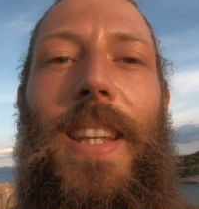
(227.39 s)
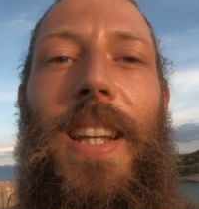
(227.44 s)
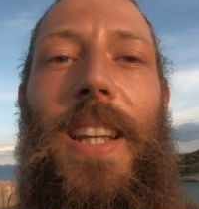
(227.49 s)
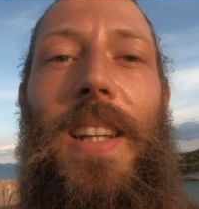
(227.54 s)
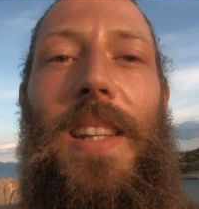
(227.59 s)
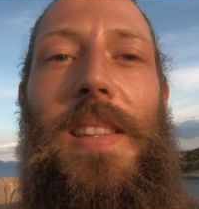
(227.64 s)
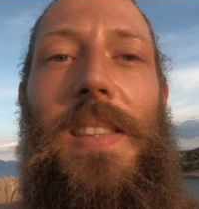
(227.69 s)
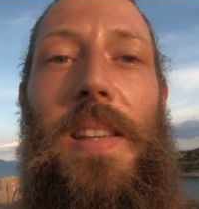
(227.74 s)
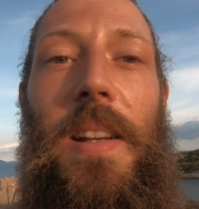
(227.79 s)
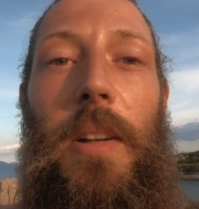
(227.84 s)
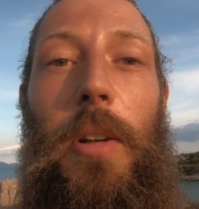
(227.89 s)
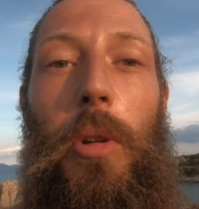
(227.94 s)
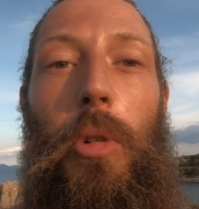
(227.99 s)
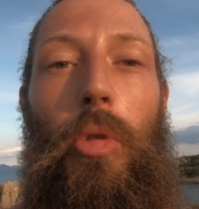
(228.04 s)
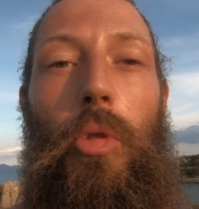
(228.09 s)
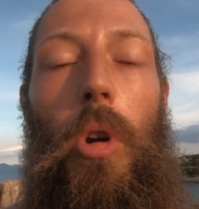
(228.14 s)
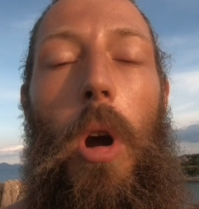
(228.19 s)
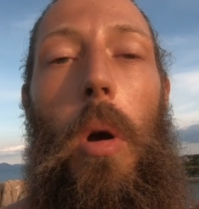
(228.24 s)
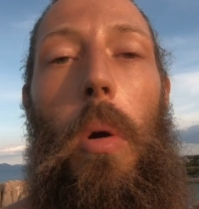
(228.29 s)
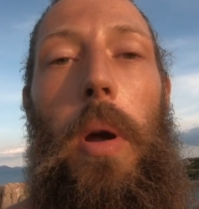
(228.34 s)
it is a
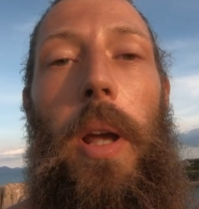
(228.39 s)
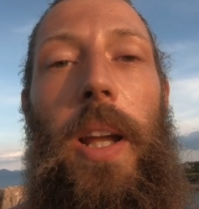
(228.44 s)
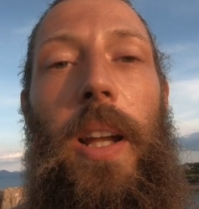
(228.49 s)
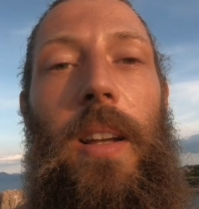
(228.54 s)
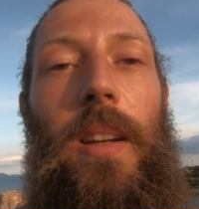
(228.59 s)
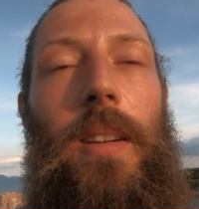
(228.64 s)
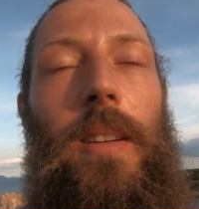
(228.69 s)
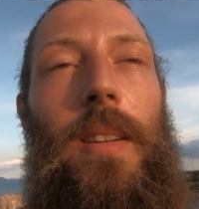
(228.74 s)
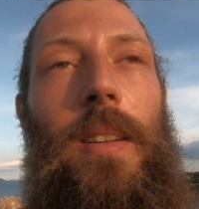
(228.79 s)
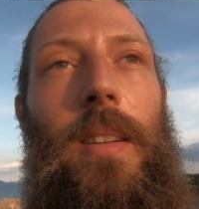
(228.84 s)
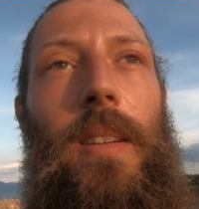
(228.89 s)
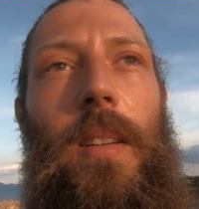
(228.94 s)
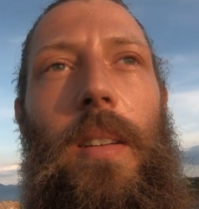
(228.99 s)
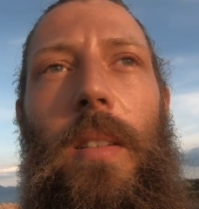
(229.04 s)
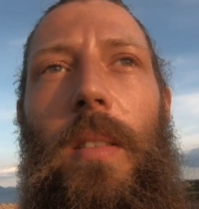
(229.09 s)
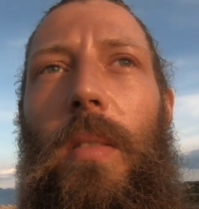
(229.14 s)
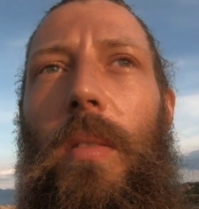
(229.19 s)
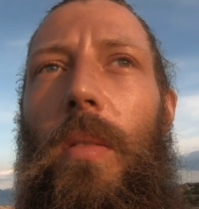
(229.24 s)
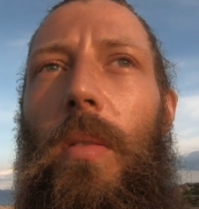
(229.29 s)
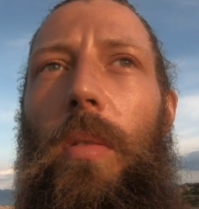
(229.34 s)
growing
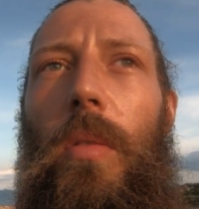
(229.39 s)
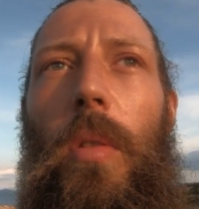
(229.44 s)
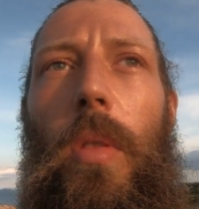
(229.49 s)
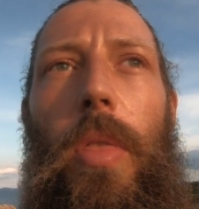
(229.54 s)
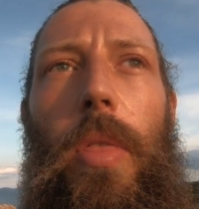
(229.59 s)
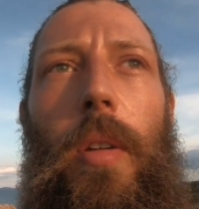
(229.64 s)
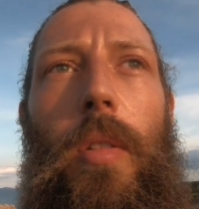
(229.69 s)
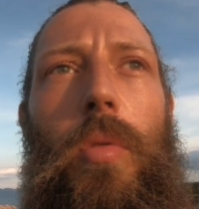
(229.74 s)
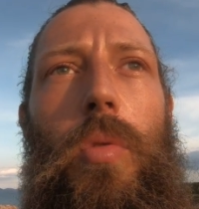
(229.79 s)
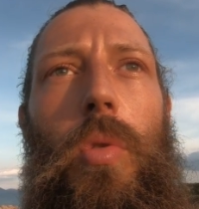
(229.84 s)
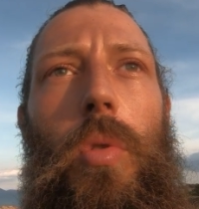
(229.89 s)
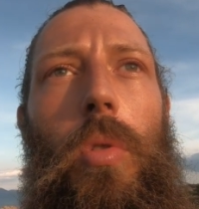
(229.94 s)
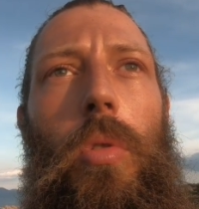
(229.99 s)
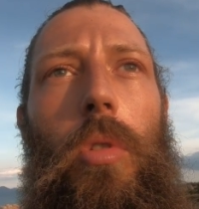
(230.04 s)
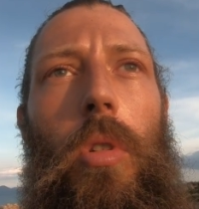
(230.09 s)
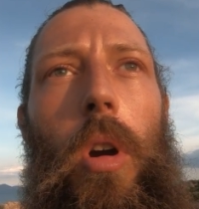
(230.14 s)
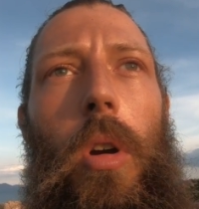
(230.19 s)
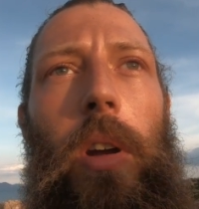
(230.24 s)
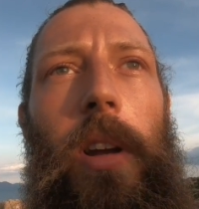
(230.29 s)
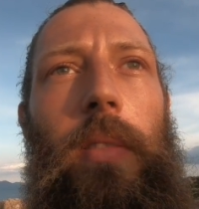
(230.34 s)
through,
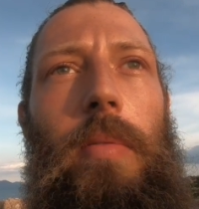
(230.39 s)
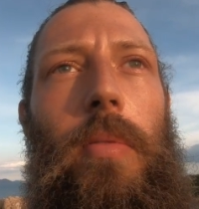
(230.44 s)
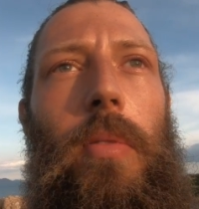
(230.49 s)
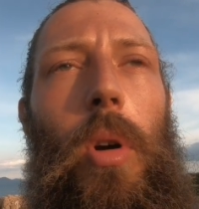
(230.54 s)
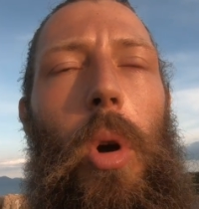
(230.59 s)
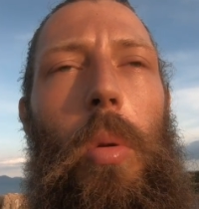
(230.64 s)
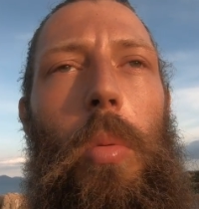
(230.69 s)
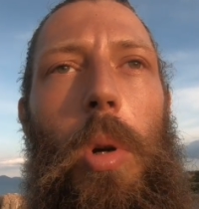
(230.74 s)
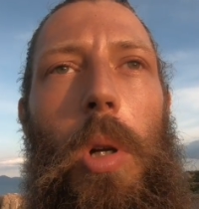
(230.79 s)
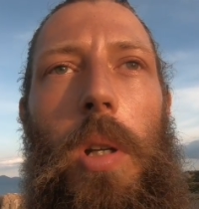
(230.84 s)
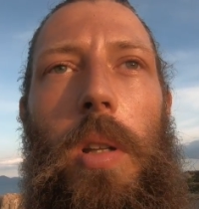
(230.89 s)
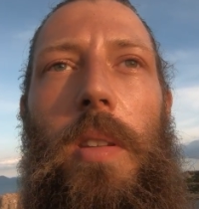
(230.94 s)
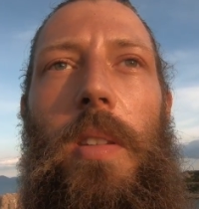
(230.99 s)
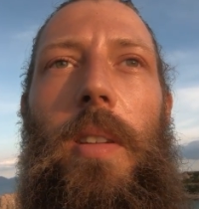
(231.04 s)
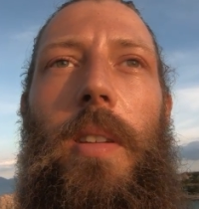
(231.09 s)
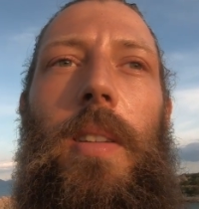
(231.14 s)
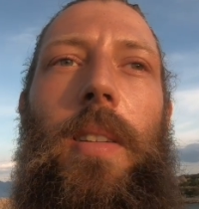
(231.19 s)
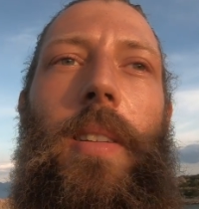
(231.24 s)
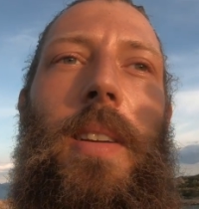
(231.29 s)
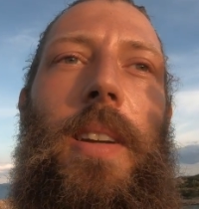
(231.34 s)
growing forward,
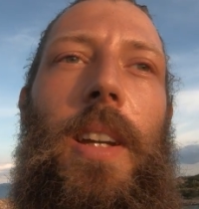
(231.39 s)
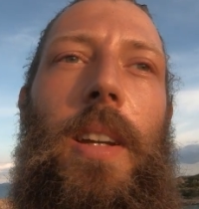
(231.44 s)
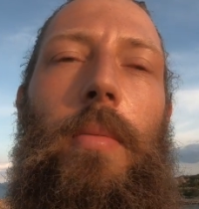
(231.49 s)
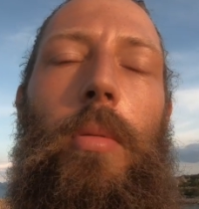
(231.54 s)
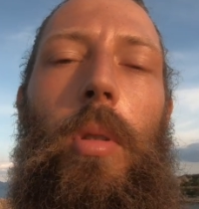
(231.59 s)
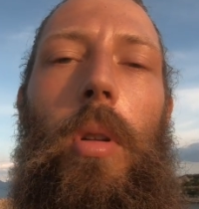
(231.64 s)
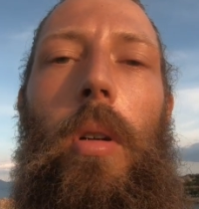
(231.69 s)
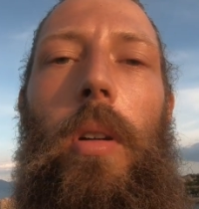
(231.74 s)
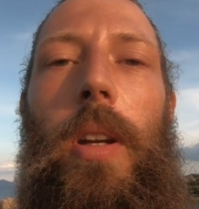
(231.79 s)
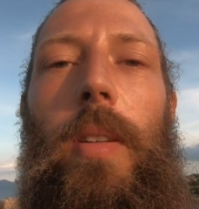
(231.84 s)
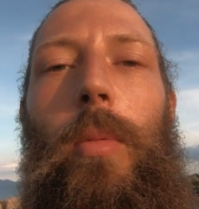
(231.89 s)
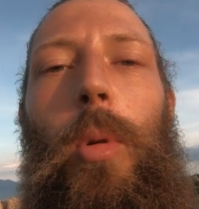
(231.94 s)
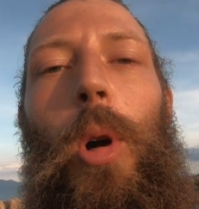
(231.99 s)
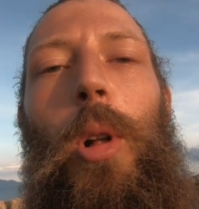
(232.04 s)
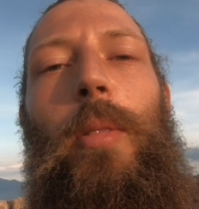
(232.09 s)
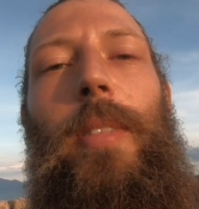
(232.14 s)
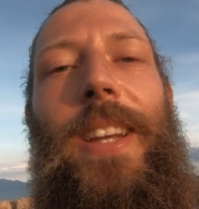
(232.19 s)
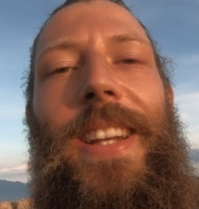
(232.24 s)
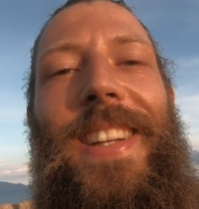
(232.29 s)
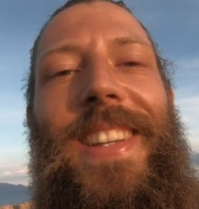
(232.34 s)
evol
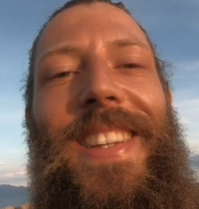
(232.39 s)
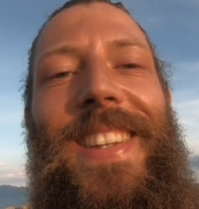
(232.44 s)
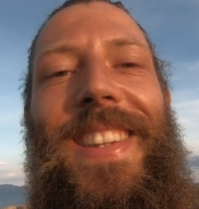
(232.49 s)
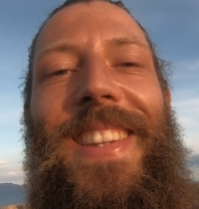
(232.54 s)
evolving.